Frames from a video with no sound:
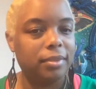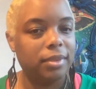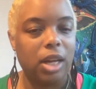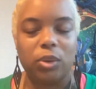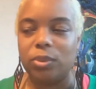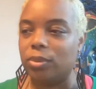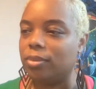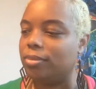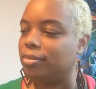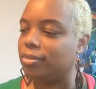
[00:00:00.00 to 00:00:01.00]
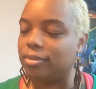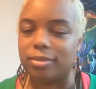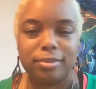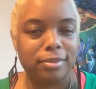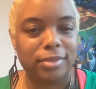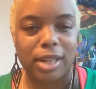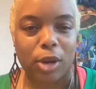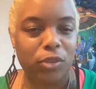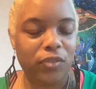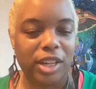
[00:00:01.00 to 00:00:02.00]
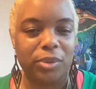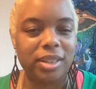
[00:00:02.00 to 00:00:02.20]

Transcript: don't don't fear